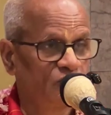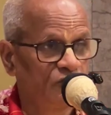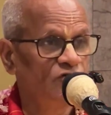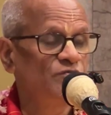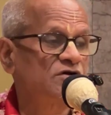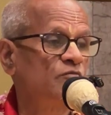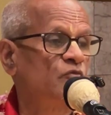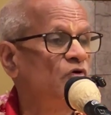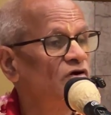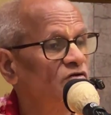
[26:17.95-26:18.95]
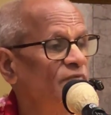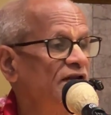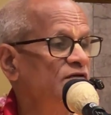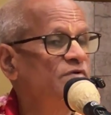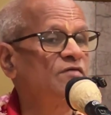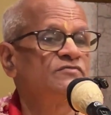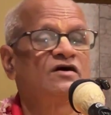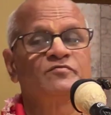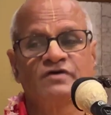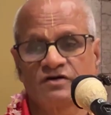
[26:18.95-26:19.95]
When you become old man, he becomes
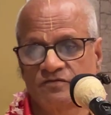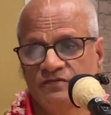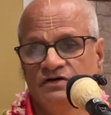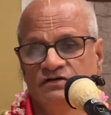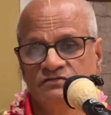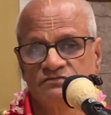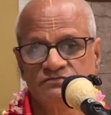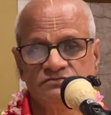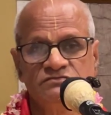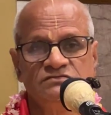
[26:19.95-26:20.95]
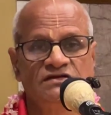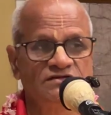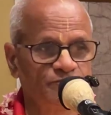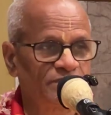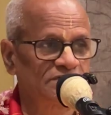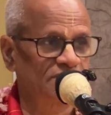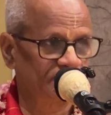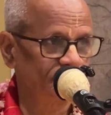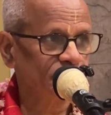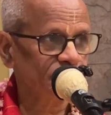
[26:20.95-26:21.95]
dharma karma. That is
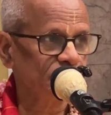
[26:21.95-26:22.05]
impression.